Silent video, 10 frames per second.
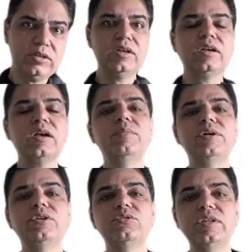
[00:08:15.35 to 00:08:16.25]
come
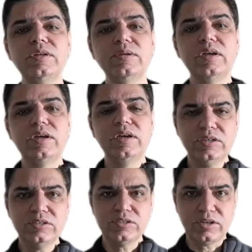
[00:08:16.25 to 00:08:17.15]
into the
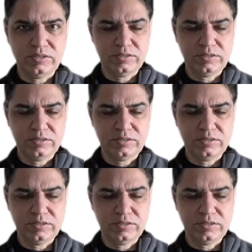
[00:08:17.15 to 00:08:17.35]
intestines.